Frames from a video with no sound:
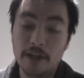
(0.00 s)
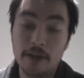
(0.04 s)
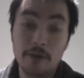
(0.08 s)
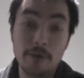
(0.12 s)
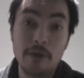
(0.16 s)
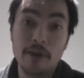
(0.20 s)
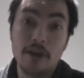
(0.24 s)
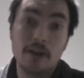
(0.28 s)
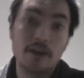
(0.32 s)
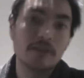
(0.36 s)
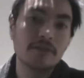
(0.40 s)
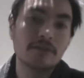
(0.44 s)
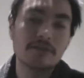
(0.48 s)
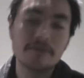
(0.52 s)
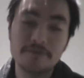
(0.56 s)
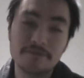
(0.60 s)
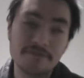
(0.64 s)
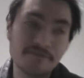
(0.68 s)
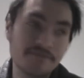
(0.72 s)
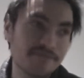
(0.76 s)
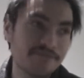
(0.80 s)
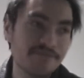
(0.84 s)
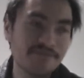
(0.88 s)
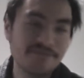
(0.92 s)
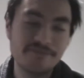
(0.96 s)
we lost.
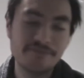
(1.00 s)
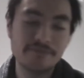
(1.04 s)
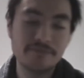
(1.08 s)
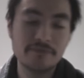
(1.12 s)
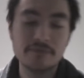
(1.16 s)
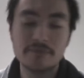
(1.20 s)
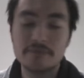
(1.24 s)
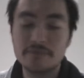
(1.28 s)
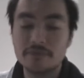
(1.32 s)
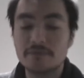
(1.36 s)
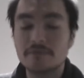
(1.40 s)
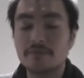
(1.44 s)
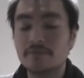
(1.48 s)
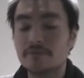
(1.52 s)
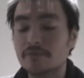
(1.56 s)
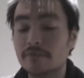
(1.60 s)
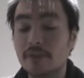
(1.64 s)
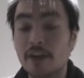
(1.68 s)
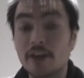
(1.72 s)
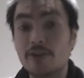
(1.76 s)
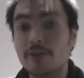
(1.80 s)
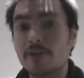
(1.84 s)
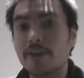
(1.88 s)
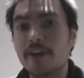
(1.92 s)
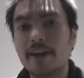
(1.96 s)
I
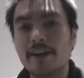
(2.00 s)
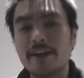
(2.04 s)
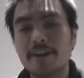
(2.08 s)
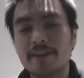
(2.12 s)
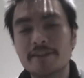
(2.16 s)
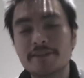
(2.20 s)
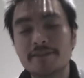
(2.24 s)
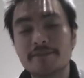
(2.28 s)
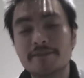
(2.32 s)
don't care.